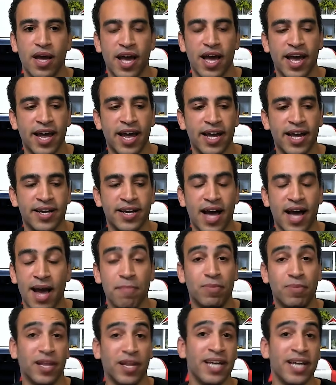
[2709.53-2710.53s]
And I
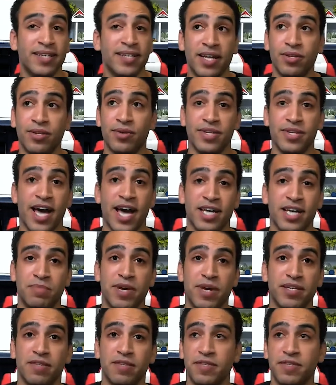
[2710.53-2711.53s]
blanked on those
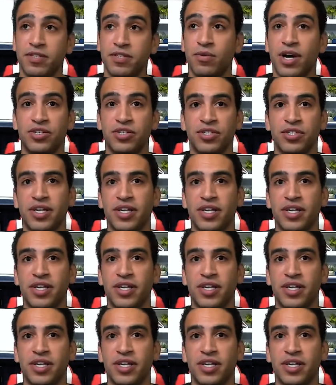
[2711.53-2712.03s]
aspects of this question.